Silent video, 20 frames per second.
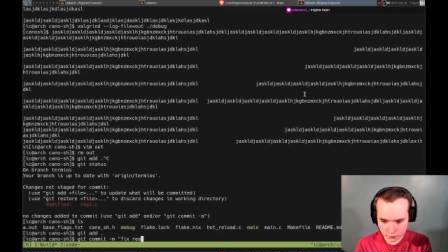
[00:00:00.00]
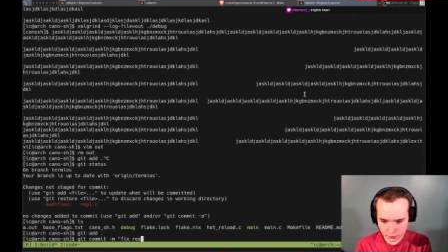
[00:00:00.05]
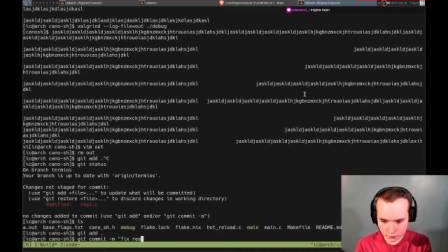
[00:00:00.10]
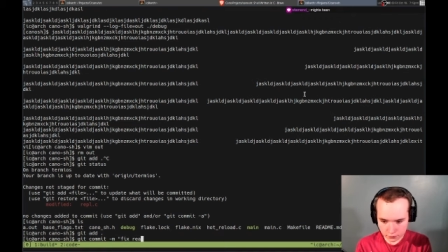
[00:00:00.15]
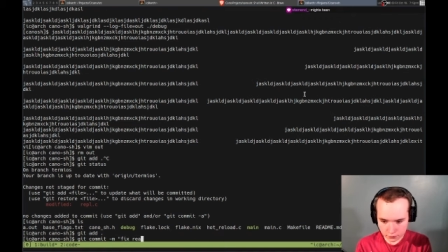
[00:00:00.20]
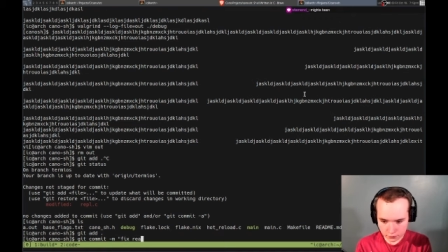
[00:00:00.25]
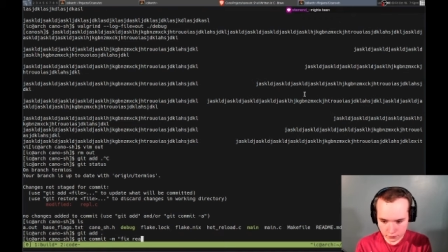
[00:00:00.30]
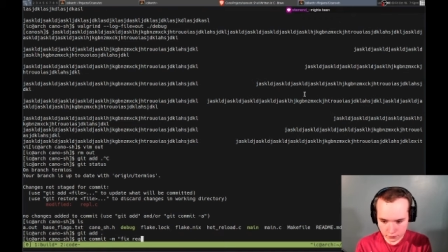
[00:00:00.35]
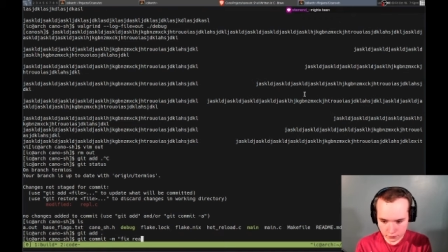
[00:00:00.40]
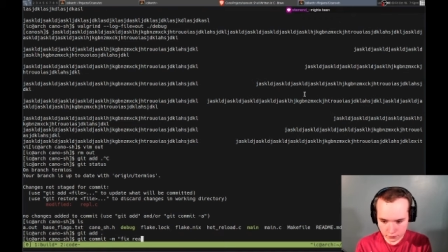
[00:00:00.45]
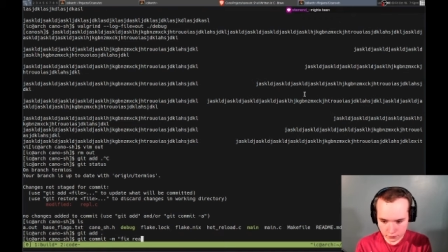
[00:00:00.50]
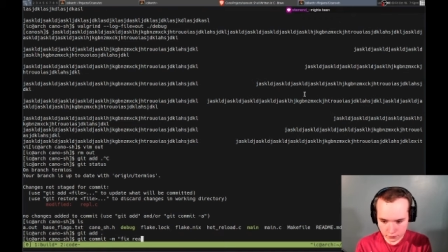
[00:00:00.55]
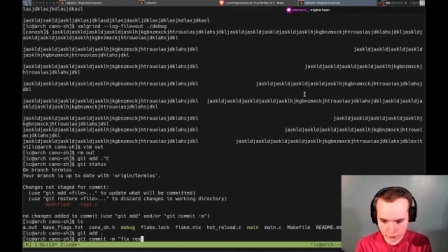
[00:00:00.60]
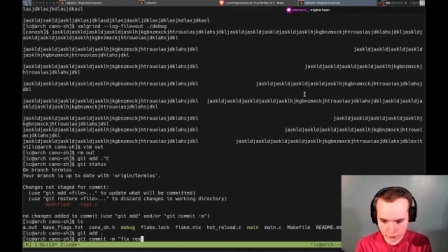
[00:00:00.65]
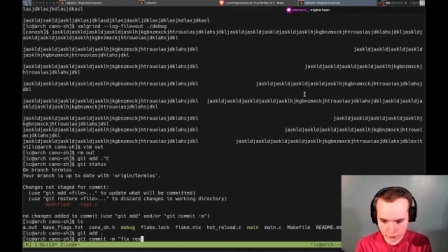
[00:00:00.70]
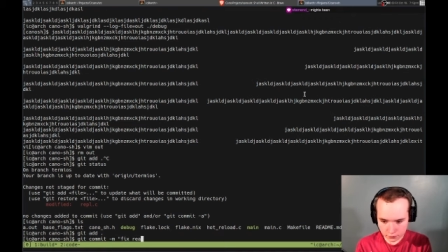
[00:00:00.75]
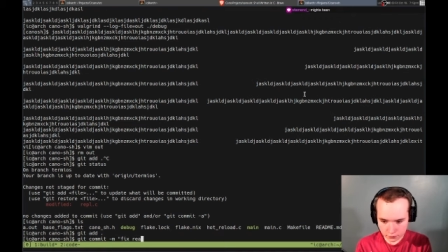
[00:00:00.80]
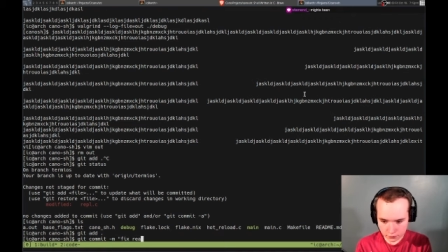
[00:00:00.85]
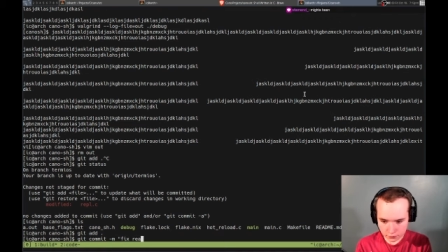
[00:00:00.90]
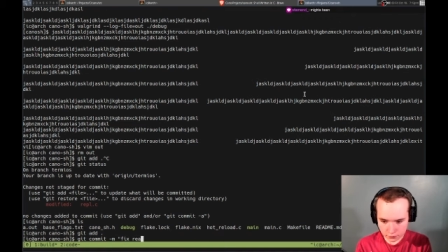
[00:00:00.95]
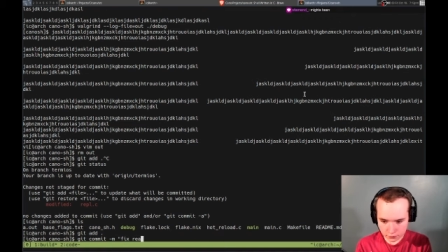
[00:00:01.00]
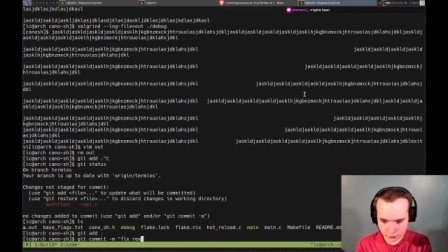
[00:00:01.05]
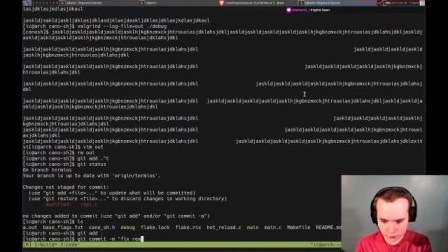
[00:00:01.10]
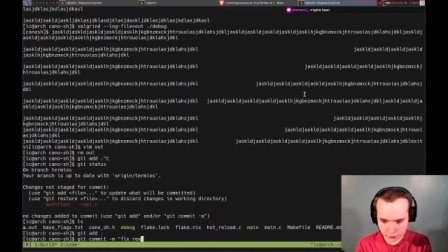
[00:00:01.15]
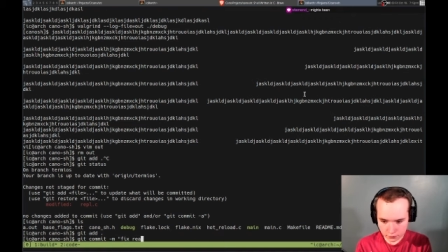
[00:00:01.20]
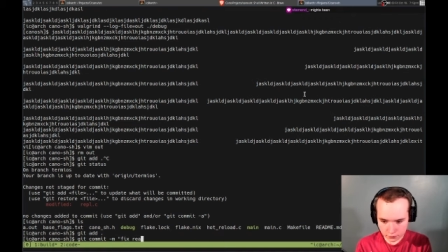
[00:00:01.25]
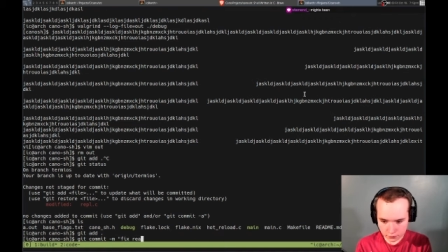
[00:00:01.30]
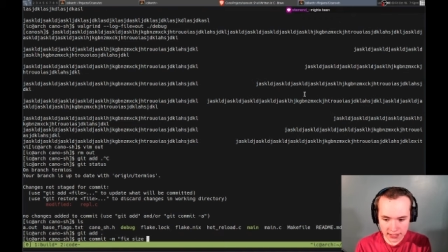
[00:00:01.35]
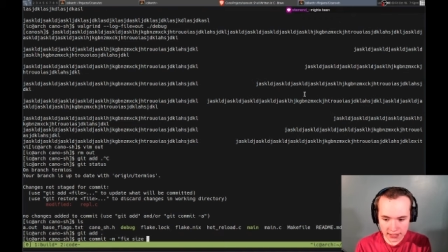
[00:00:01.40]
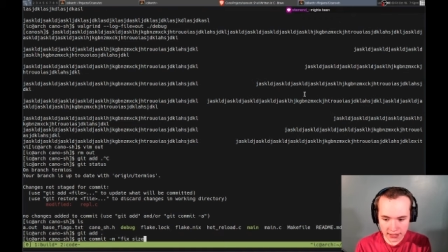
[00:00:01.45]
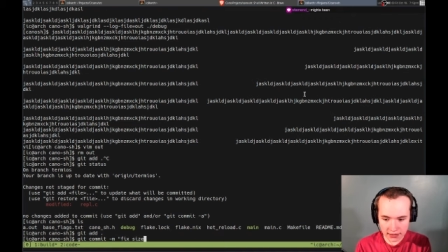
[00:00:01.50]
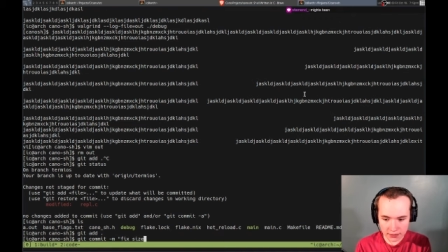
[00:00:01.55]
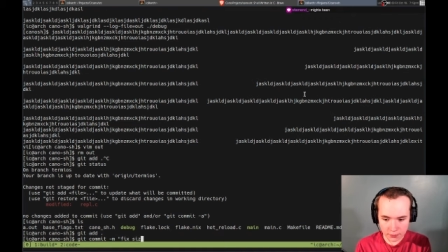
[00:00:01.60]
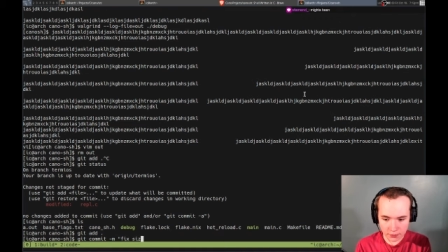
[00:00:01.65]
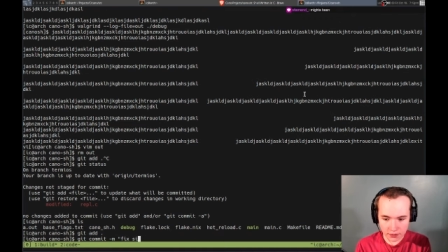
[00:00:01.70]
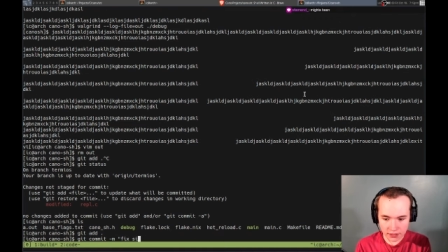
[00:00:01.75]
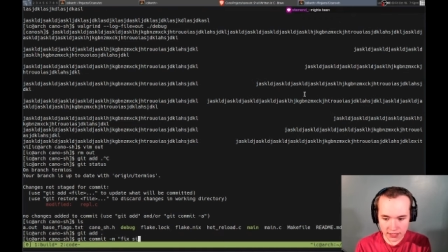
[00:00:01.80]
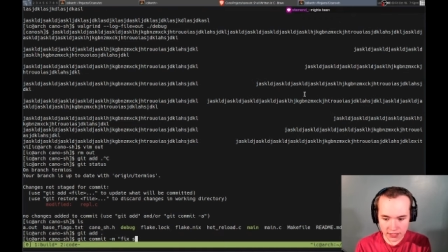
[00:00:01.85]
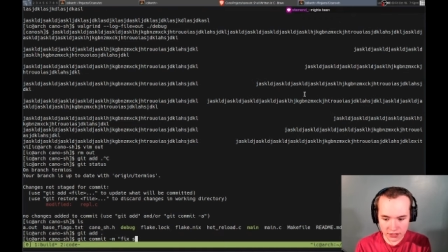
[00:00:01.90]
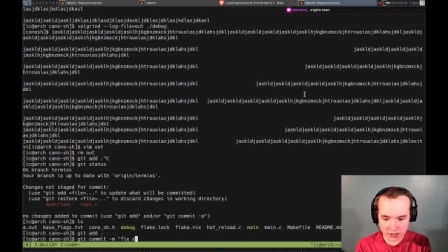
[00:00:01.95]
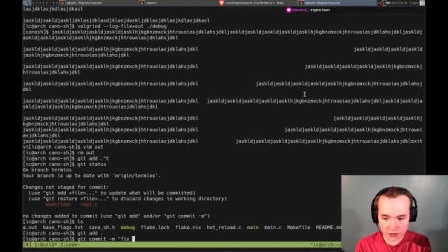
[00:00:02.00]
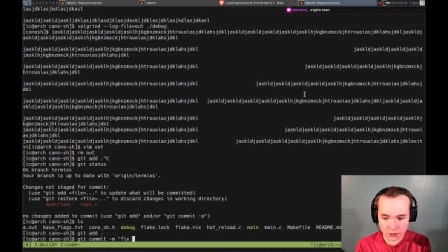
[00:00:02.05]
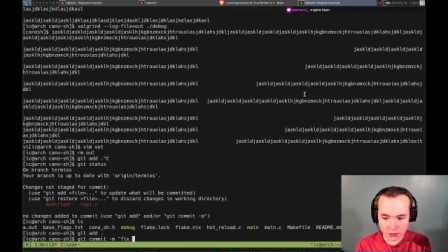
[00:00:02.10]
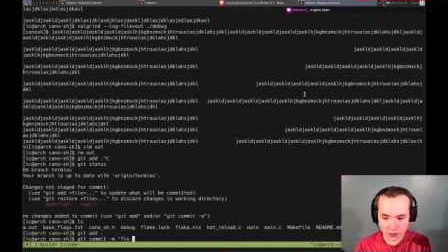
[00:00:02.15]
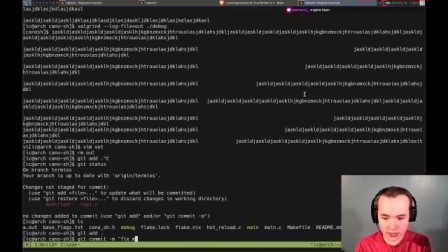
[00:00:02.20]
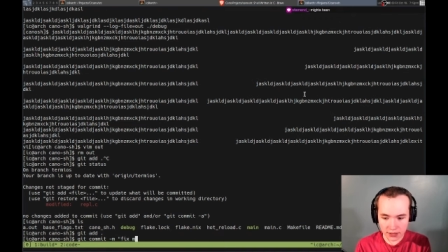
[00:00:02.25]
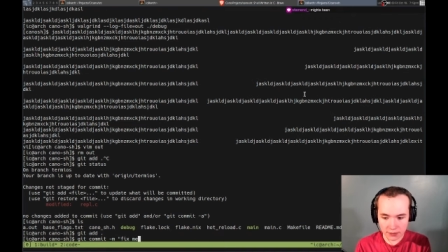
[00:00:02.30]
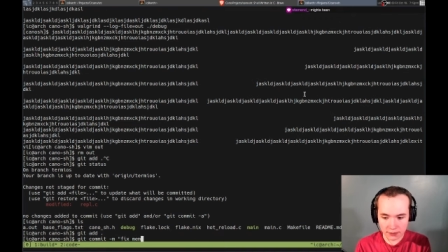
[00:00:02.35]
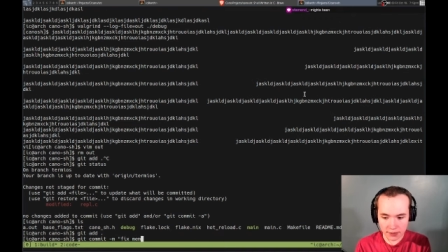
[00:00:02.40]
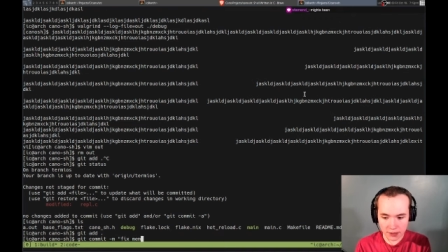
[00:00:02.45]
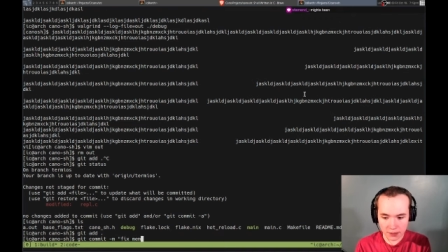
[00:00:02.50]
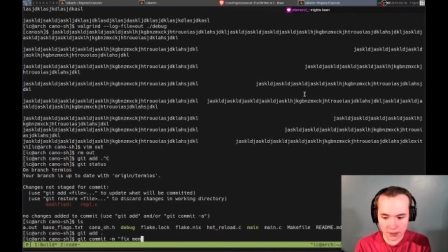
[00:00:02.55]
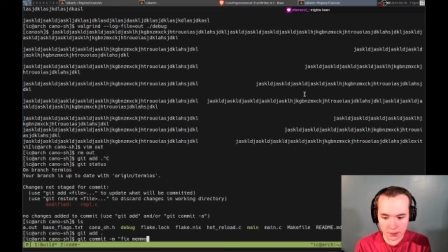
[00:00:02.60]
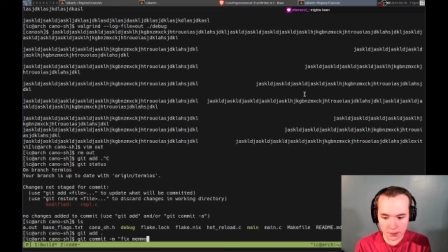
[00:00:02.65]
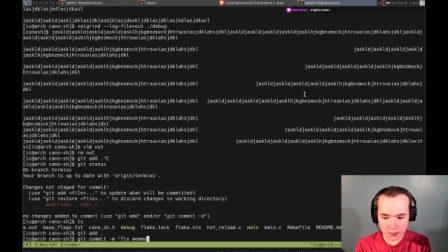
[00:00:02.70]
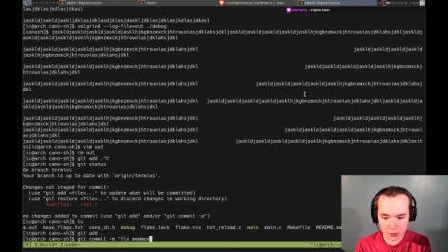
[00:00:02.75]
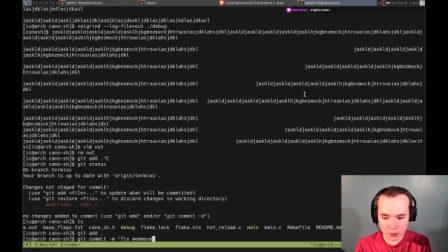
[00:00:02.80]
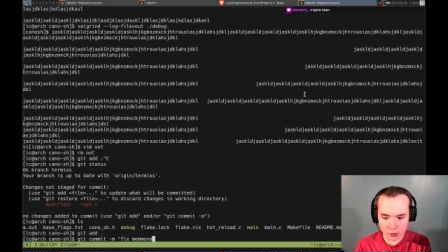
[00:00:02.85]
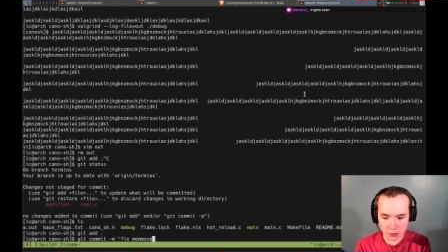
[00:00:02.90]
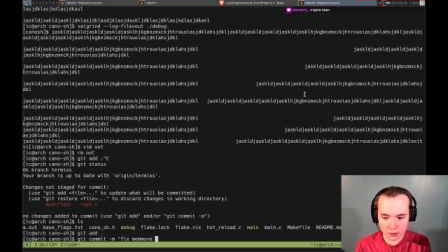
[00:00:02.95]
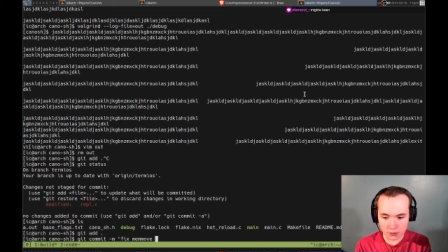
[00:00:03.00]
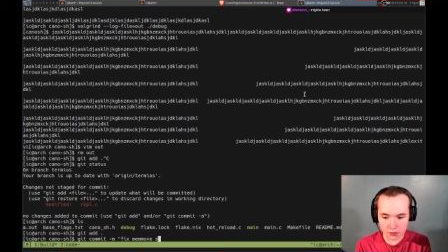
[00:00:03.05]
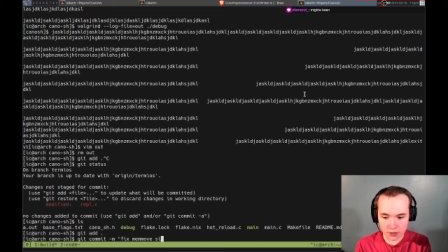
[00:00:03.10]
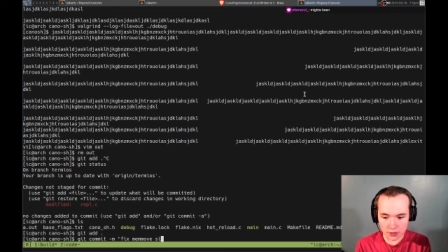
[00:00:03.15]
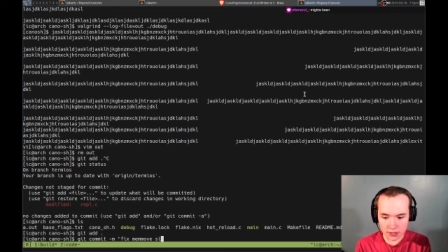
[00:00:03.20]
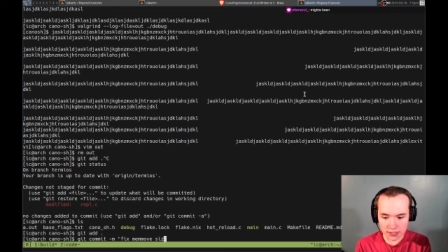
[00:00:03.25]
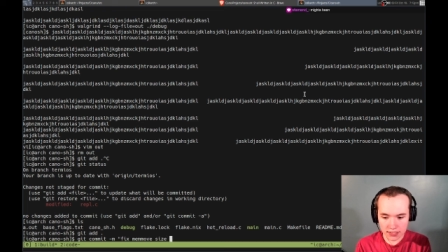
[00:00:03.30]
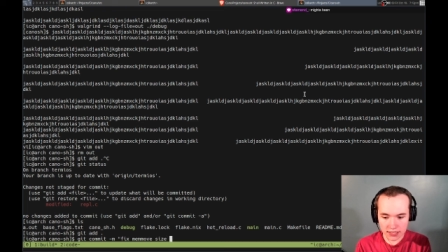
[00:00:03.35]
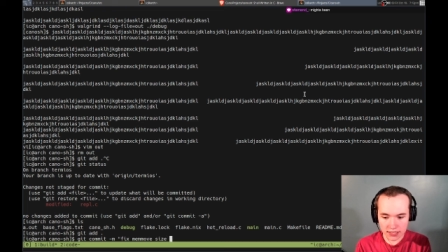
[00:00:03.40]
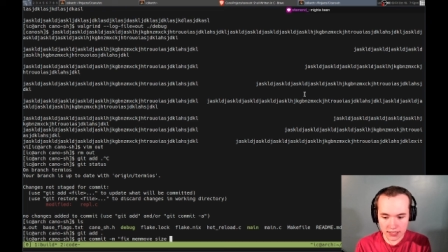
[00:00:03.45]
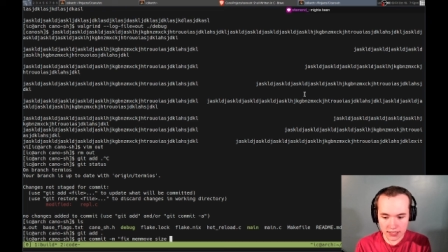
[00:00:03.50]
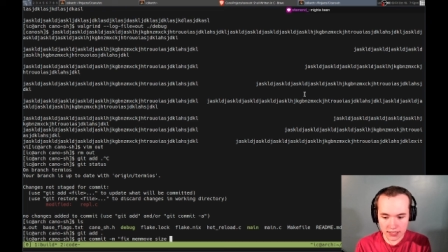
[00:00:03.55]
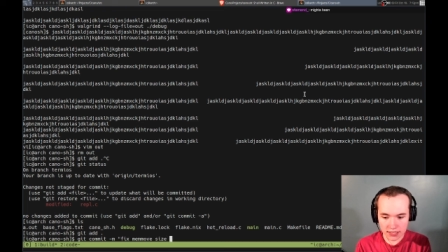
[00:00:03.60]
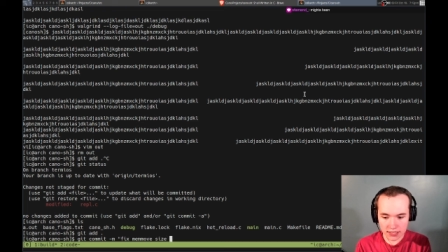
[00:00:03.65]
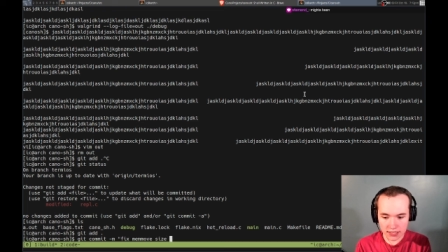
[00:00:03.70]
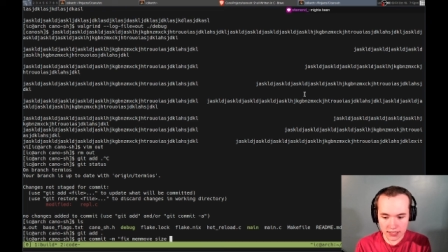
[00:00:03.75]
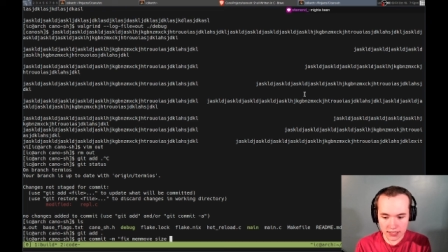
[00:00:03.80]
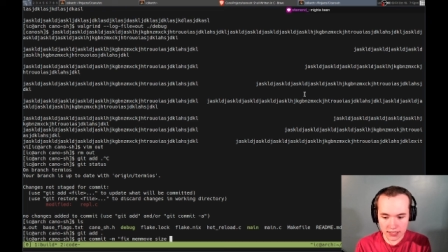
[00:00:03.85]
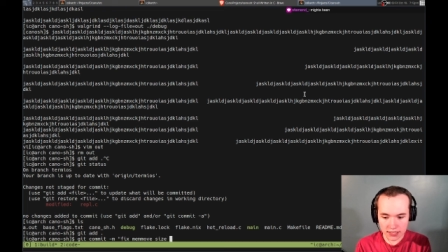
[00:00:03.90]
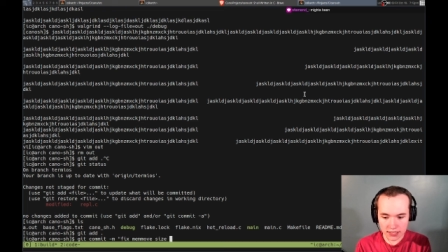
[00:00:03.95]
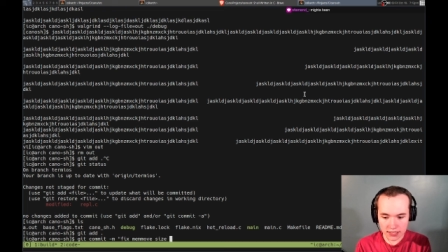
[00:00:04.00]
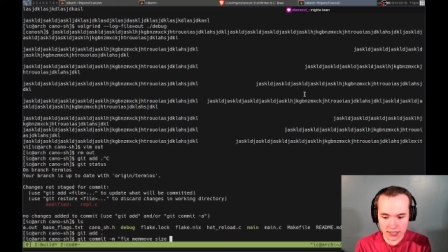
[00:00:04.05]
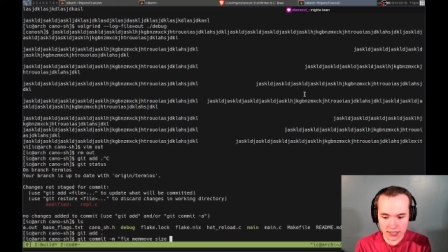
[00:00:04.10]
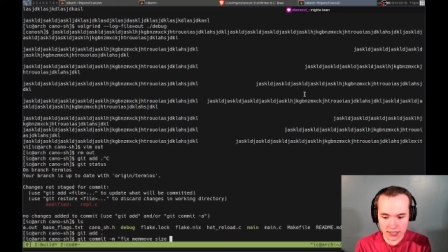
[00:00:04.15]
not. Fix side. Well, actually, it's really a memory size issue.